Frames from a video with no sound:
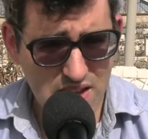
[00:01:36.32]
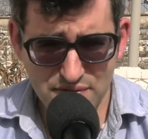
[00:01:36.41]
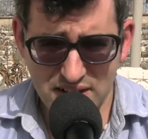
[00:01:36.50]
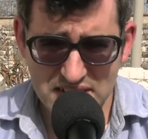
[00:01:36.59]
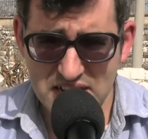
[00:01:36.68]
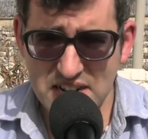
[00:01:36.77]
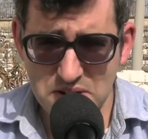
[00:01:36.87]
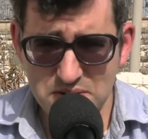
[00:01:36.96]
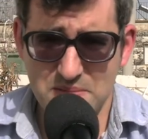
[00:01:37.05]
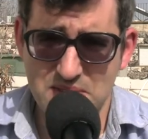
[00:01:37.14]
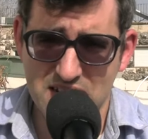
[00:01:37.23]
If I did, I'd
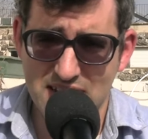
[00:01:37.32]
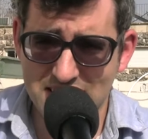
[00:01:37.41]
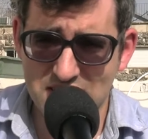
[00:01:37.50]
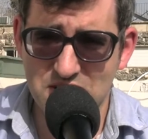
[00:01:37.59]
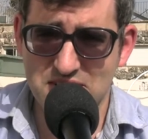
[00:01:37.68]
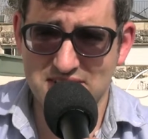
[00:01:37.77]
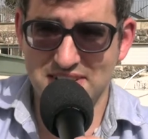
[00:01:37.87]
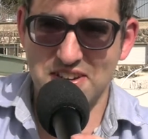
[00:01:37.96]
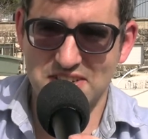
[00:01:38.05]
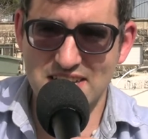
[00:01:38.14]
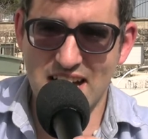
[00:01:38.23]
do something like, you know, the
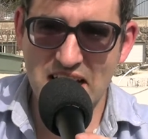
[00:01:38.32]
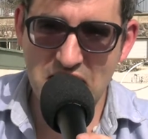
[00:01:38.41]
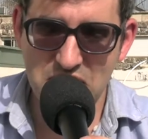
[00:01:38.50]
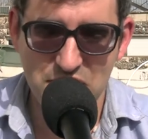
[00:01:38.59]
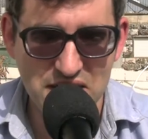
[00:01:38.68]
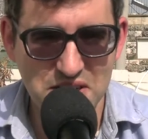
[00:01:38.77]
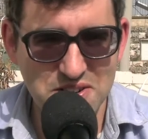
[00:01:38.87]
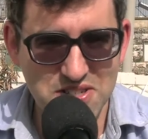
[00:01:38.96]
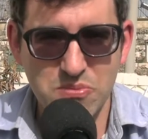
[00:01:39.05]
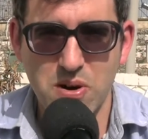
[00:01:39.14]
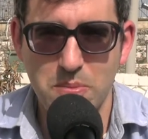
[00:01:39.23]
secret to Aliyah reveal or
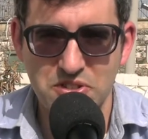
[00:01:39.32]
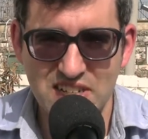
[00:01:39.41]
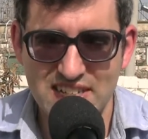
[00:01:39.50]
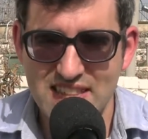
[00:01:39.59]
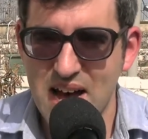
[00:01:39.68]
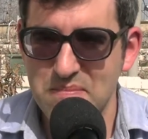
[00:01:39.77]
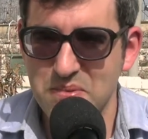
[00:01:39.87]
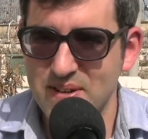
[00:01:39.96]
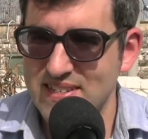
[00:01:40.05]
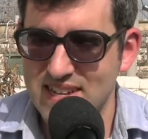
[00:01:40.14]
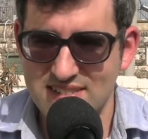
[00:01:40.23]
some rubbish like that,
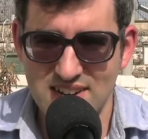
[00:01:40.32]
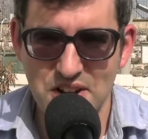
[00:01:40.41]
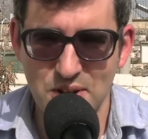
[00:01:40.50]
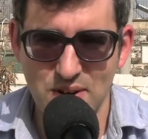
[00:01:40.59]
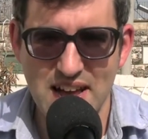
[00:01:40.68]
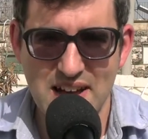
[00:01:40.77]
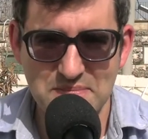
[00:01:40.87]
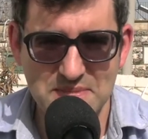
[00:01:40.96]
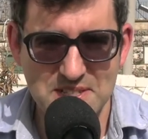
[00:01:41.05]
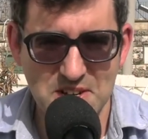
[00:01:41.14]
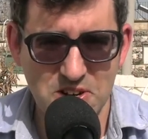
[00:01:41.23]
but it's not who I
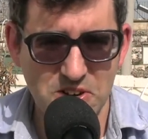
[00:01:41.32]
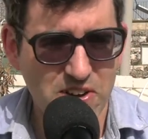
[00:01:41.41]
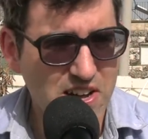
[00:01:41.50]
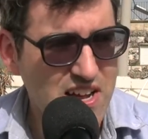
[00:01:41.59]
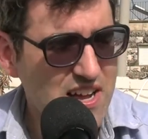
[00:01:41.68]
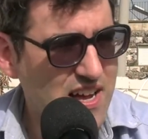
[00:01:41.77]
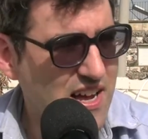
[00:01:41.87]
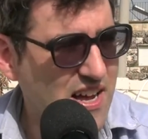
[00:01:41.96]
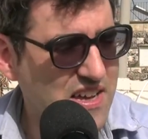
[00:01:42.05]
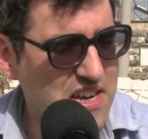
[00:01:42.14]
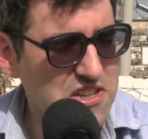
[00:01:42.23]
am. So
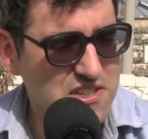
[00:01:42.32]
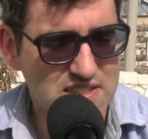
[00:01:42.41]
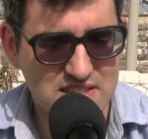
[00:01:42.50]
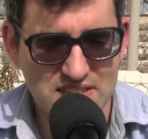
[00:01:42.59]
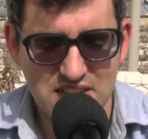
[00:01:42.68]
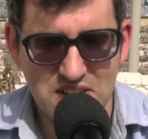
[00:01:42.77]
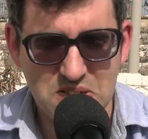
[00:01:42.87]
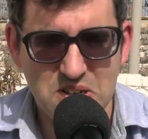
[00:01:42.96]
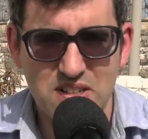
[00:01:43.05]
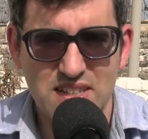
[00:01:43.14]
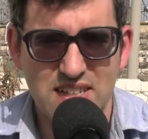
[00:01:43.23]
I'm going to just, you know,
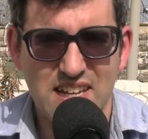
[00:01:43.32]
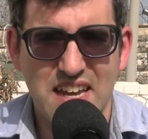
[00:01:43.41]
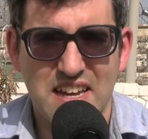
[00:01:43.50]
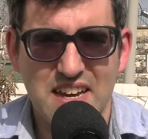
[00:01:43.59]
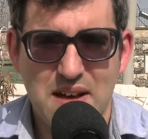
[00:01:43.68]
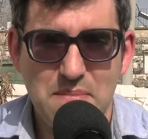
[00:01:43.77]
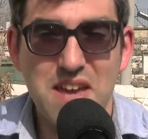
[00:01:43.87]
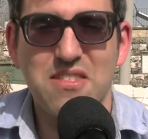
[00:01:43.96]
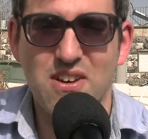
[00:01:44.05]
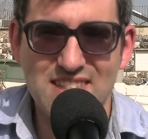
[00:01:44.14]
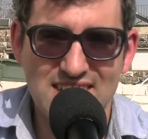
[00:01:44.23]
call it like "My
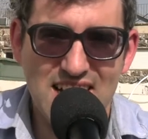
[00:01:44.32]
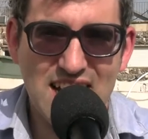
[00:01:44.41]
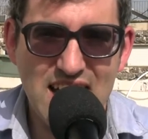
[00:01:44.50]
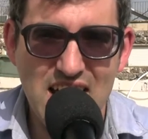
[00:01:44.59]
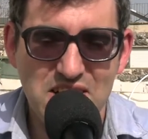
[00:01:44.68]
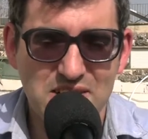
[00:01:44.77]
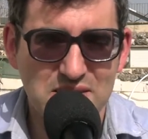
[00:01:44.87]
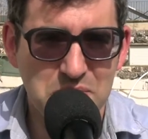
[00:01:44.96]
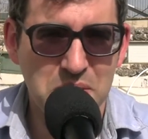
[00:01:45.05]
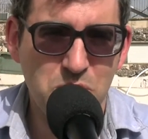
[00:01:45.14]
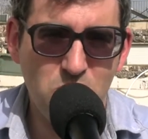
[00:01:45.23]
Thoughts on Aliyah" or
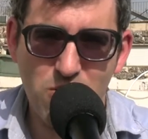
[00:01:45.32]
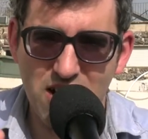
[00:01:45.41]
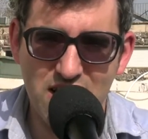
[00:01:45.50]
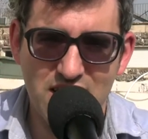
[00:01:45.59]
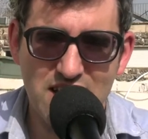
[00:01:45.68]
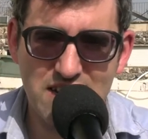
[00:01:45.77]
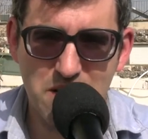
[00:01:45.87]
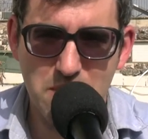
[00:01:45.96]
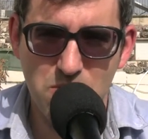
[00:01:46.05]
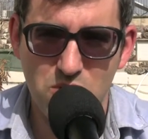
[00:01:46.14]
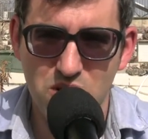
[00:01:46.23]
something more, a little
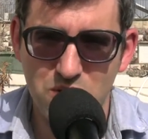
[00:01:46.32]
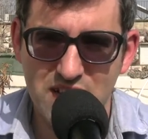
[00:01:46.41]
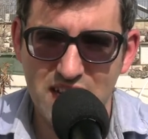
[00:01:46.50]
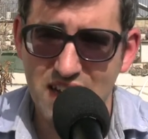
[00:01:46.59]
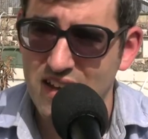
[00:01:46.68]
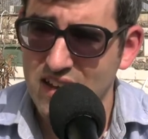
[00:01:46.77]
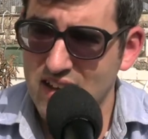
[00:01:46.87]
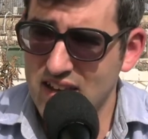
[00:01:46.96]
bit more low-key.